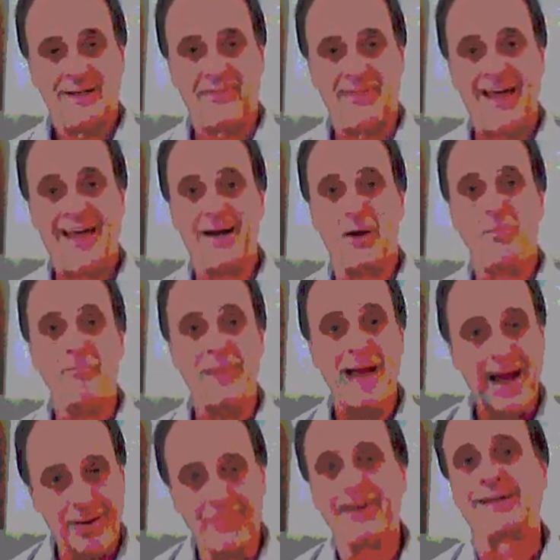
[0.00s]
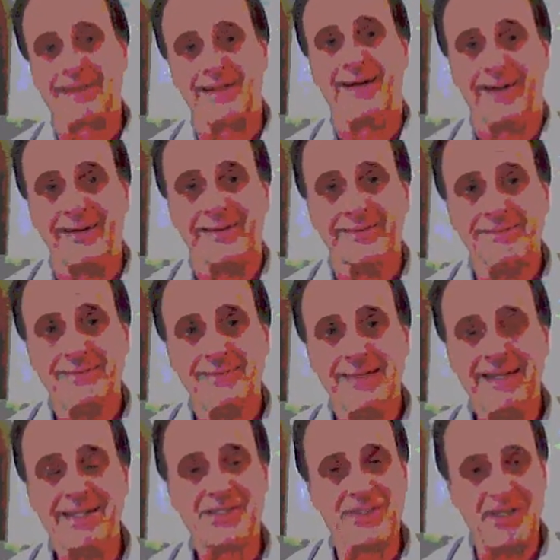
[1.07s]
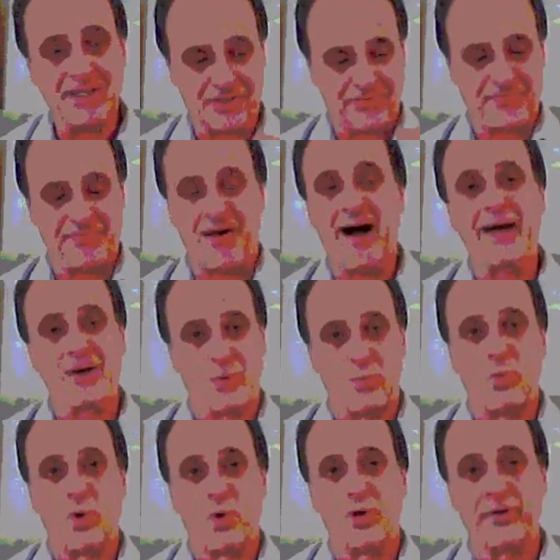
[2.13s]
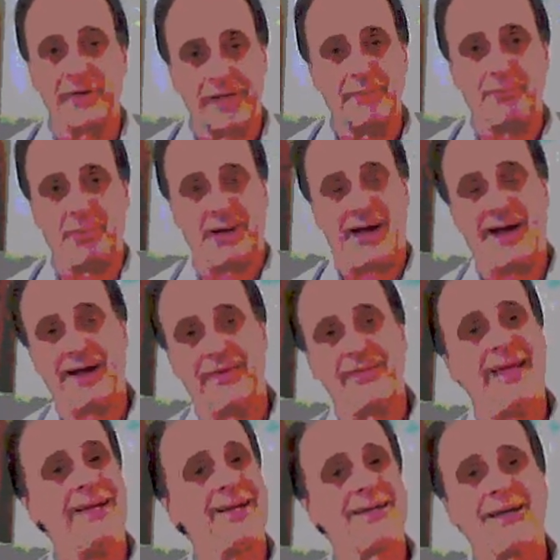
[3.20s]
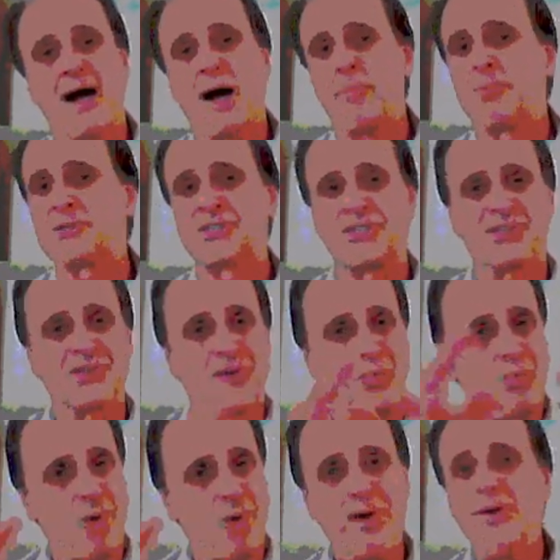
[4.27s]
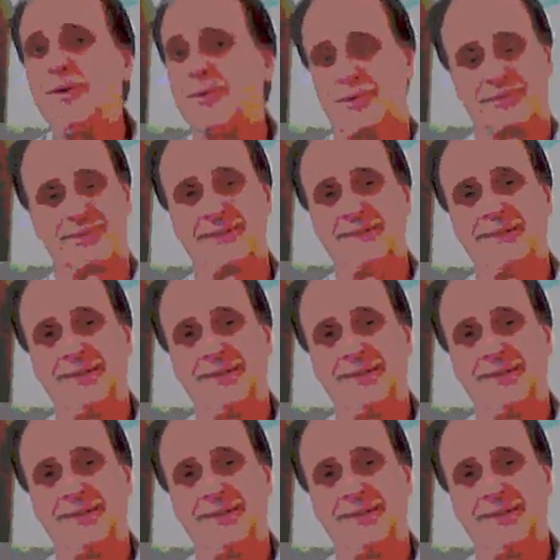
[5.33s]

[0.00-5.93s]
that America is this final world empire that encompasses the world.